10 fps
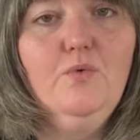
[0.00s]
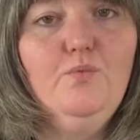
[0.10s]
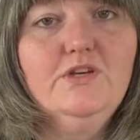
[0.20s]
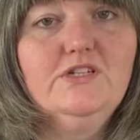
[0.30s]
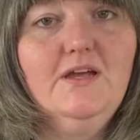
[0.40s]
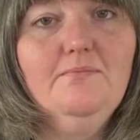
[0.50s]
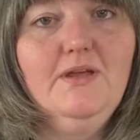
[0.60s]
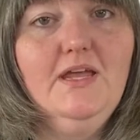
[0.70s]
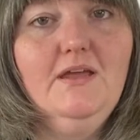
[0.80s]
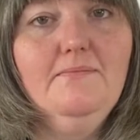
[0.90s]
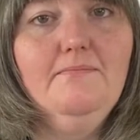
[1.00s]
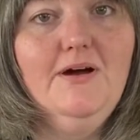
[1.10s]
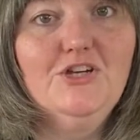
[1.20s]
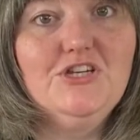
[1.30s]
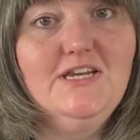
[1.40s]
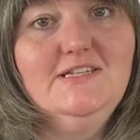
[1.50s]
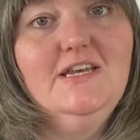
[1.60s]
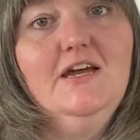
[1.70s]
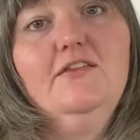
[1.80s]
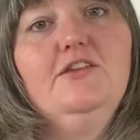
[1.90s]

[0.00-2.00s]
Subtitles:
which can be much easier